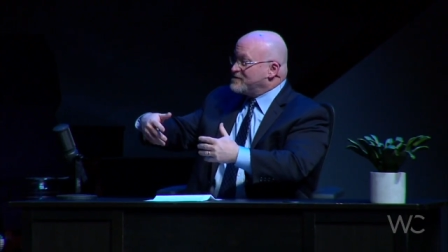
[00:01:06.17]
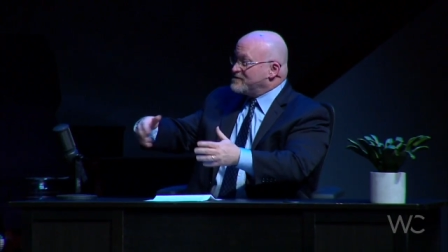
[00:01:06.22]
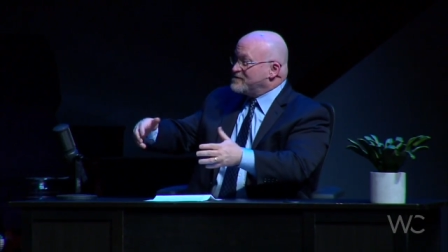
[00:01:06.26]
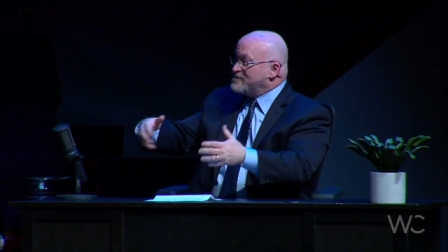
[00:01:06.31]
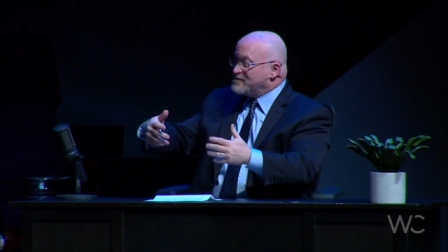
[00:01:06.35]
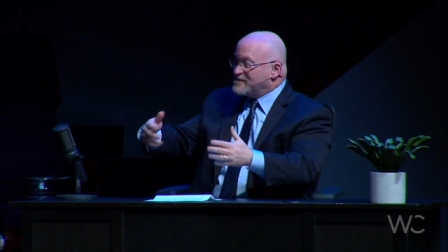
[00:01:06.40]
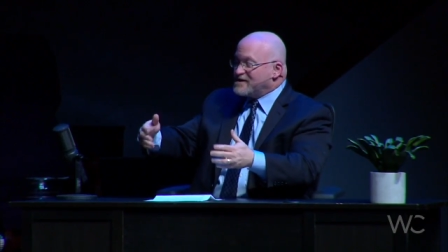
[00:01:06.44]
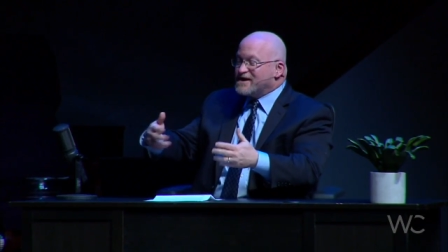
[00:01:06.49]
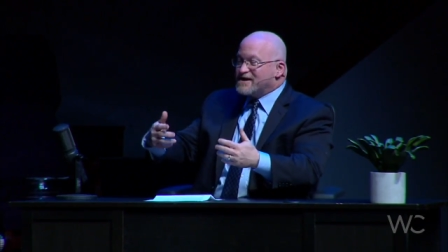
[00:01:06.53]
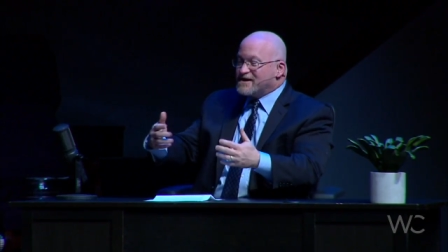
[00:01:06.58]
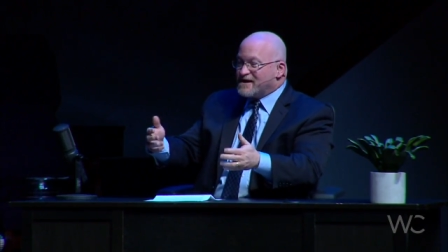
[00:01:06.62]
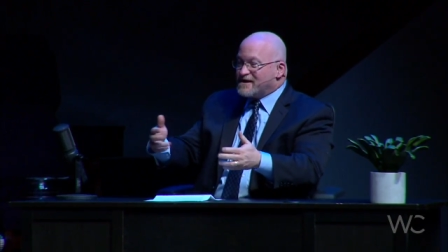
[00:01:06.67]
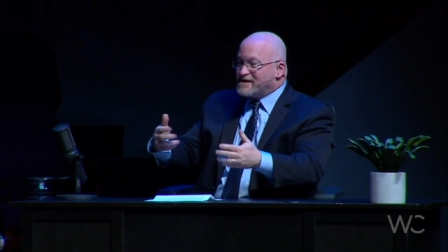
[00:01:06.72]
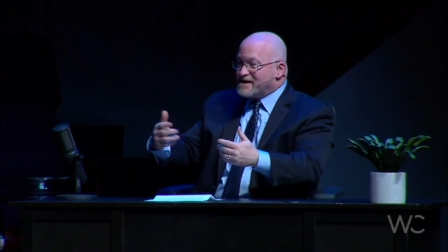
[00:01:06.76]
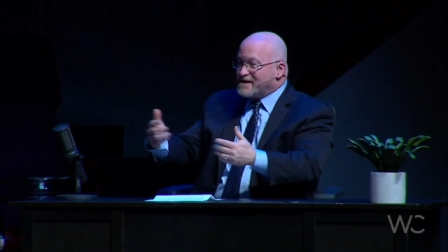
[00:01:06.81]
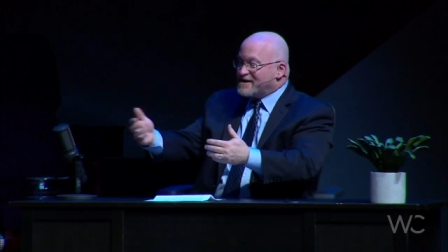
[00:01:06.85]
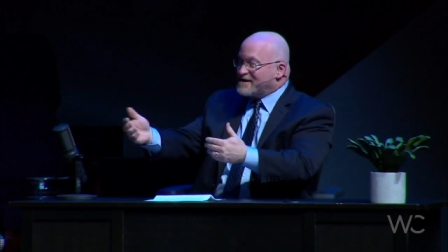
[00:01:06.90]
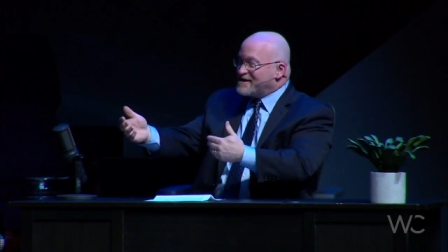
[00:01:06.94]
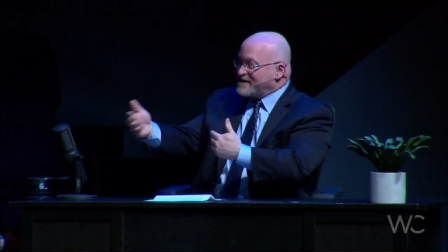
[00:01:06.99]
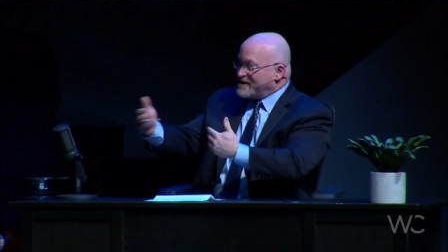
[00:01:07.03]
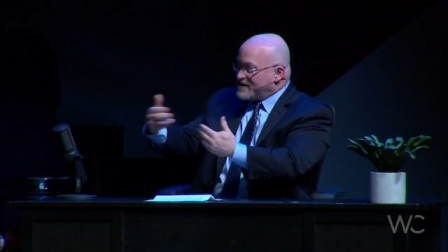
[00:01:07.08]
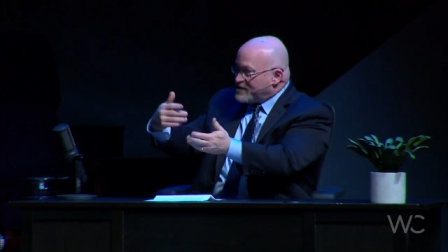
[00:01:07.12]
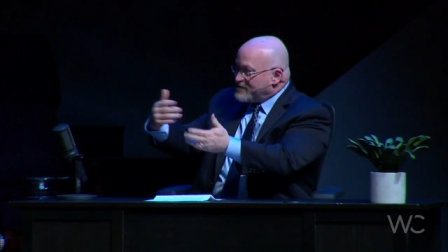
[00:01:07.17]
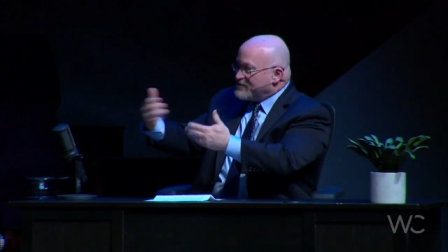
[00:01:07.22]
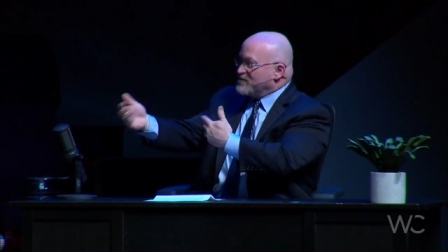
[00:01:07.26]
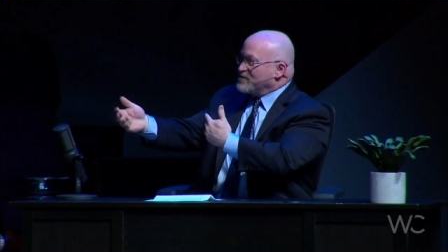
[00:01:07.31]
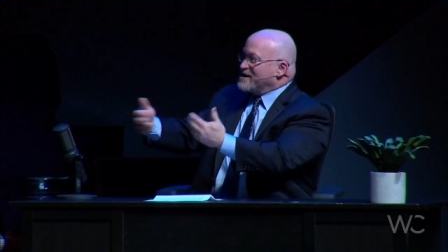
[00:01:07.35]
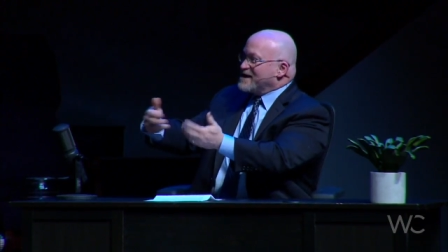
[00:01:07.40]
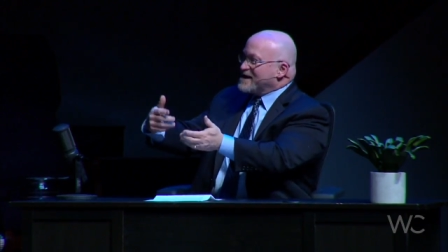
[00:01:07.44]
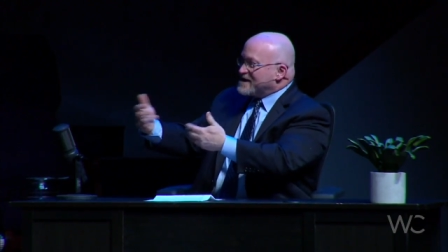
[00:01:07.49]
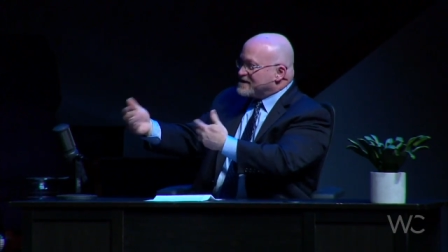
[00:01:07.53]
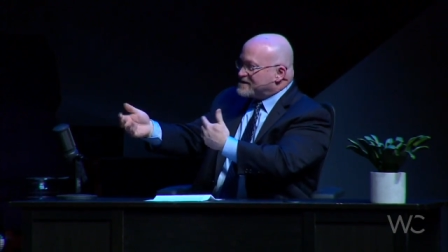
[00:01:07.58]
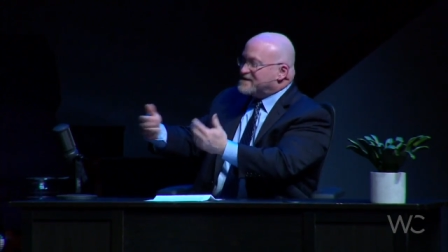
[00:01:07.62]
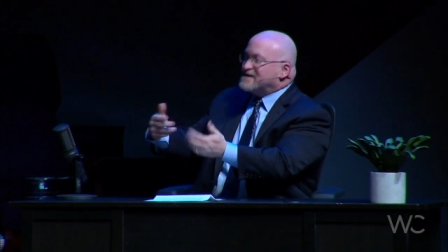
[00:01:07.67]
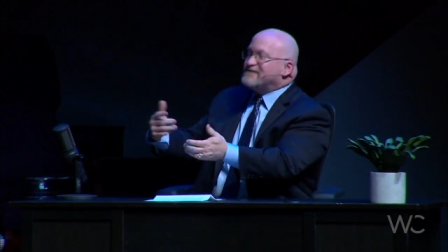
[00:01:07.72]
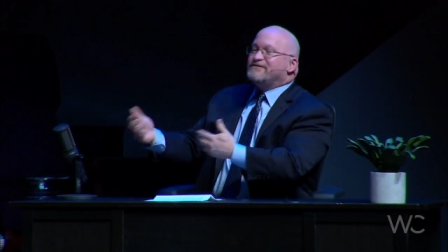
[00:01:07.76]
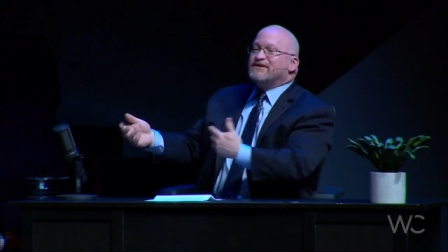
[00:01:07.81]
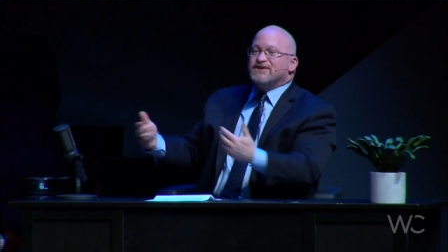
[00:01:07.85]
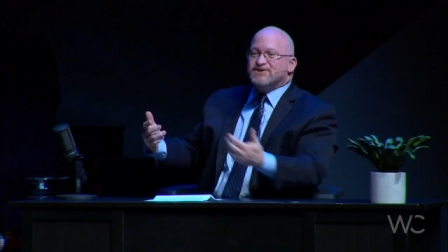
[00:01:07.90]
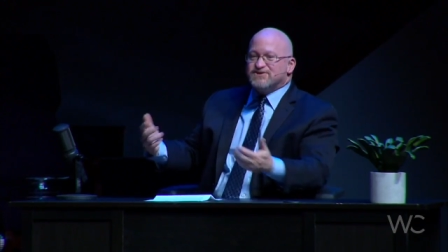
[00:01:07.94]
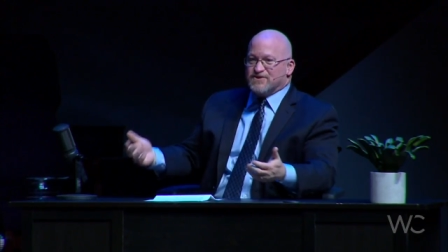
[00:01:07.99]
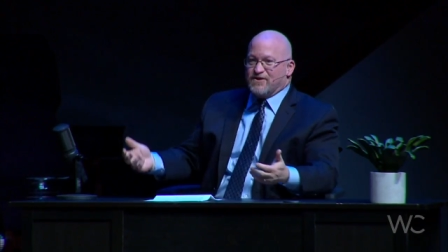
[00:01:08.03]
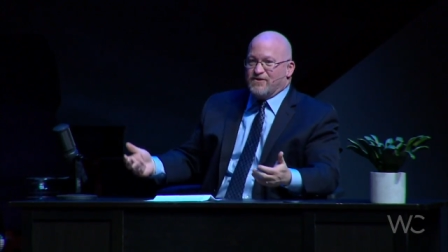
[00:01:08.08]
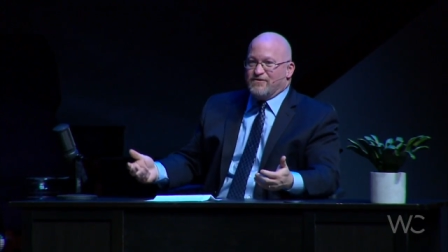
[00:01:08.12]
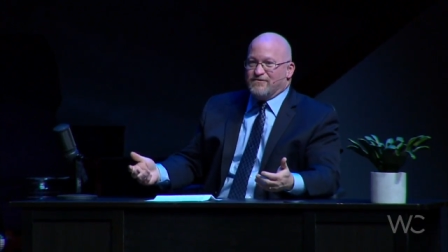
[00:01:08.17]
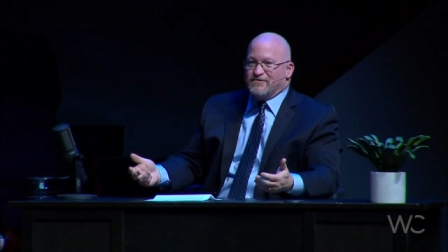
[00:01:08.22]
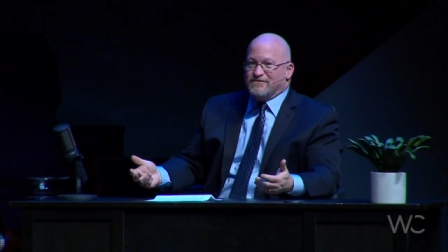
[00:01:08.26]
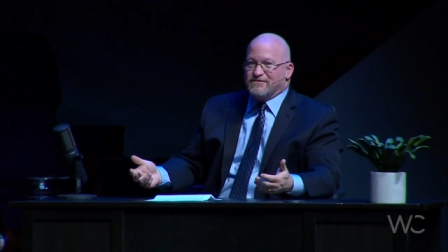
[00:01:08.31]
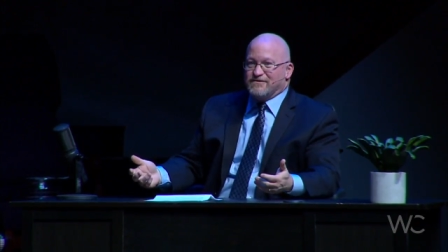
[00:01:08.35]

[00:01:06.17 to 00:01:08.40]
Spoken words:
you know, like an interview, like a TV show.